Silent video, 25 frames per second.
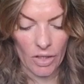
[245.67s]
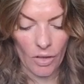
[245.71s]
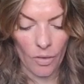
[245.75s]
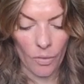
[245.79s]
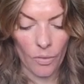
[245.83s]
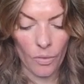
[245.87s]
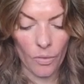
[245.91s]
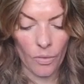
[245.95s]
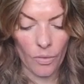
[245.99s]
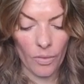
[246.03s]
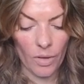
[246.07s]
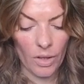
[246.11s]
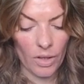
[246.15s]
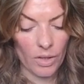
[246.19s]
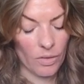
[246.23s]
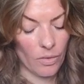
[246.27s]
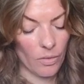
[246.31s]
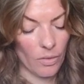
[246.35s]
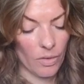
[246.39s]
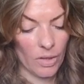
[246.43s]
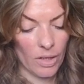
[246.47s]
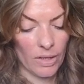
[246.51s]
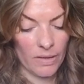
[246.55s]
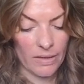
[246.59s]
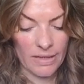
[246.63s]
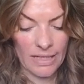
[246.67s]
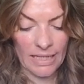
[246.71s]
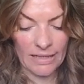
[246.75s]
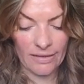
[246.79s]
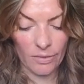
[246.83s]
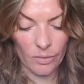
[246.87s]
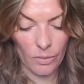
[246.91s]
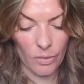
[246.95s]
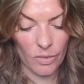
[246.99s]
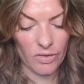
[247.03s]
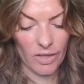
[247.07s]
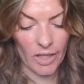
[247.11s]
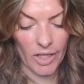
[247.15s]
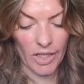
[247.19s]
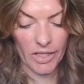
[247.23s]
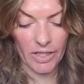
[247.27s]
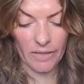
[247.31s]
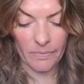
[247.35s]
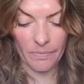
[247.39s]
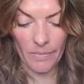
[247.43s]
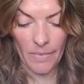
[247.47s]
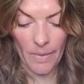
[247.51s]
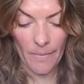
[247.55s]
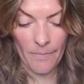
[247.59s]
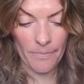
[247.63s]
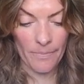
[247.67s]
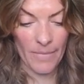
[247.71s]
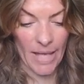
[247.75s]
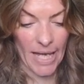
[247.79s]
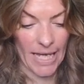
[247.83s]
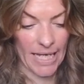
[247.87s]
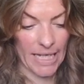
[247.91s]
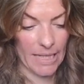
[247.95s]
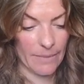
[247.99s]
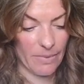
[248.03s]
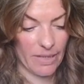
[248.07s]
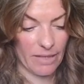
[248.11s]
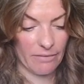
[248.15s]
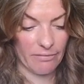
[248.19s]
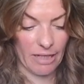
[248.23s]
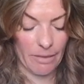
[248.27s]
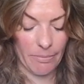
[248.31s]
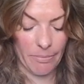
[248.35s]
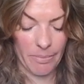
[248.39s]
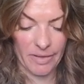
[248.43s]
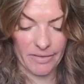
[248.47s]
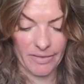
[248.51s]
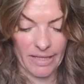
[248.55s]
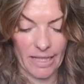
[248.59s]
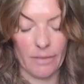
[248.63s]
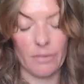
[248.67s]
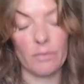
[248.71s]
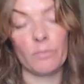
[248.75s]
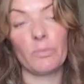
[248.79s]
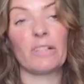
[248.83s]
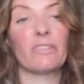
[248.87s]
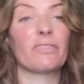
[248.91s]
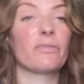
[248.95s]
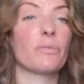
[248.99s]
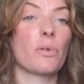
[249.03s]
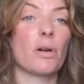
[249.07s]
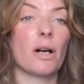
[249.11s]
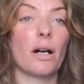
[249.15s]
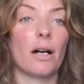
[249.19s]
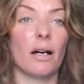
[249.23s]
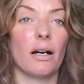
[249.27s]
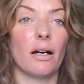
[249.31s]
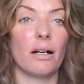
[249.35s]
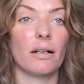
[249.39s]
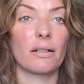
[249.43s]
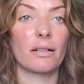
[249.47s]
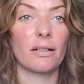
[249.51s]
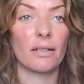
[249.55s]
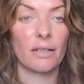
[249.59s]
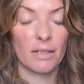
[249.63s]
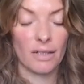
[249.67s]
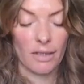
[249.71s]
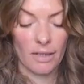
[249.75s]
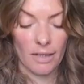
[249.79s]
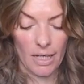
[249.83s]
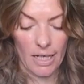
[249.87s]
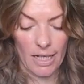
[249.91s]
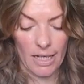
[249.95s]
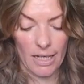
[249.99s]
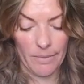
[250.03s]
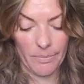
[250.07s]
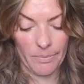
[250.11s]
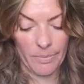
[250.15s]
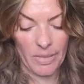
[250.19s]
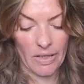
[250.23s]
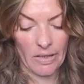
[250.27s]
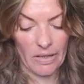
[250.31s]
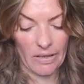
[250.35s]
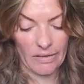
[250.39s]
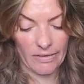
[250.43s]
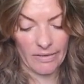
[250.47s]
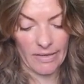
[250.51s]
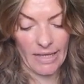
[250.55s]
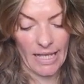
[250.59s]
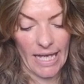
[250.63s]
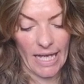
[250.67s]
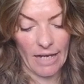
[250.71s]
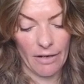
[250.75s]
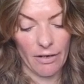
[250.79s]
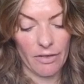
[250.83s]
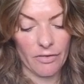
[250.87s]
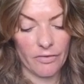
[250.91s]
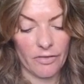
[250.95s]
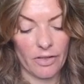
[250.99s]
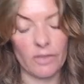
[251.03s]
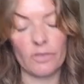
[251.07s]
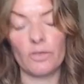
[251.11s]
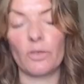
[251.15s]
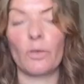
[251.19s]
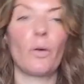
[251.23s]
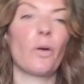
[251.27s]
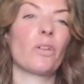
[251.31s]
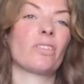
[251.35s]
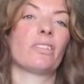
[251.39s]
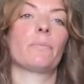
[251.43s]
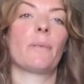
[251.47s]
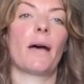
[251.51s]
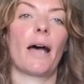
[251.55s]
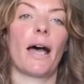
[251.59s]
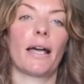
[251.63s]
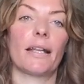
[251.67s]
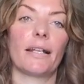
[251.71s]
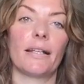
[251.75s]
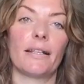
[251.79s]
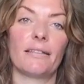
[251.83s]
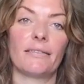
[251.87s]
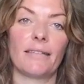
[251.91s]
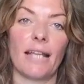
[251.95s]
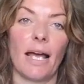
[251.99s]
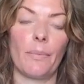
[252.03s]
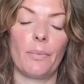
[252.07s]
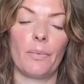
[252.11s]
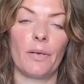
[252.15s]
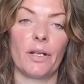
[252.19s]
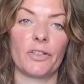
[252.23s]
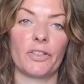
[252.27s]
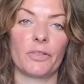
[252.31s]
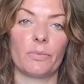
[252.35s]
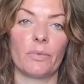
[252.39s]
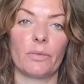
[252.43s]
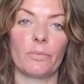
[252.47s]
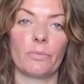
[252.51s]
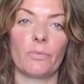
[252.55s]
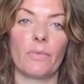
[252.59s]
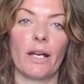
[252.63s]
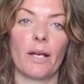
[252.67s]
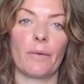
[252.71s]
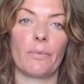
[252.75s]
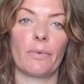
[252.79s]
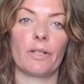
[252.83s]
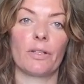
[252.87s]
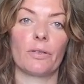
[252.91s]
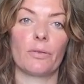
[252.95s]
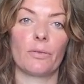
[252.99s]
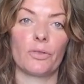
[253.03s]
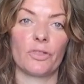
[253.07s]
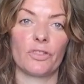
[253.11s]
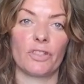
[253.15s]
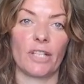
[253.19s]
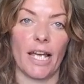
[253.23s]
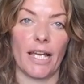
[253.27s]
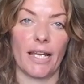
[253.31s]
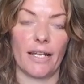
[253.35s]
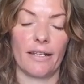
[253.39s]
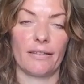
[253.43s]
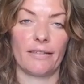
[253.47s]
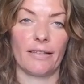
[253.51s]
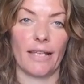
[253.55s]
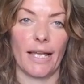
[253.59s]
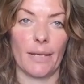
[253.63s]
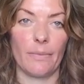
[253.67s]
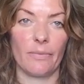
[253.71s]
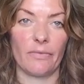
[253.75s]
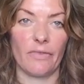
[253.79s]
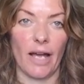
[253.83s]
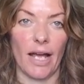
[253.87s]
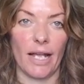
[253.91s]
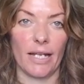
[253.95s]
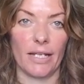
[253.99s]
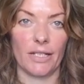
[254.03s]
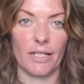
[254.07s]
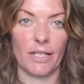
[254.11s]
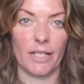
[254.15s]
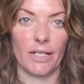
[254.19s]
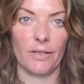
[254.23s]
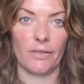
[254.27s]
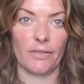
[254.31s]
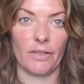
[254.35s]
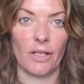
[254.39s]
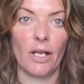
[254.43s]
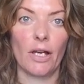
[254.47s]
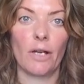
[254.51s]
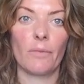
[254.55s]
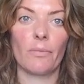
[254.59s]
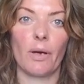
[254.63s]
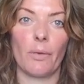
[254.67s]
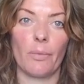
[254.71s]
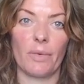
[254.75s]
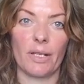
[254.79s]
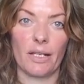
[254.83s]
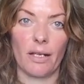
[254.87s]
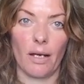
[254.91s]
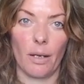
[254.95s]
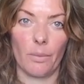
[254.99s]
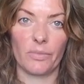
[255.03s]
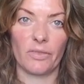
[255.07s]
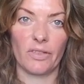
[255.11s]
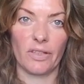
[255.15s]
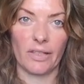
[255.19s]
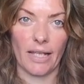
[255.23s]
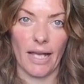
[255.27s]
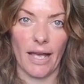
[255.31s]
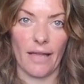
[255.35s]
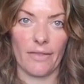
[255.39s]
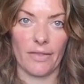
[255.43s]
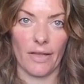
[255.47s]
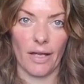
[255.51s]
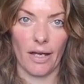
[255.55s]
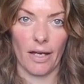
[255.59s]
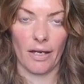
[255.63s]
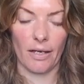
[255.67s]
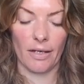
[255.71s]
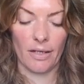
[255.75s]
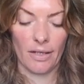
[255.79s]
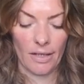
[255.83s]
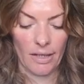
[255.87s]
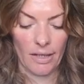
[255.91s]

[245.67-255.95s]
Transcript: Or this also could maybe represent with work. Because the Hierophant talks about an establishment where we all share the same values, where we come together.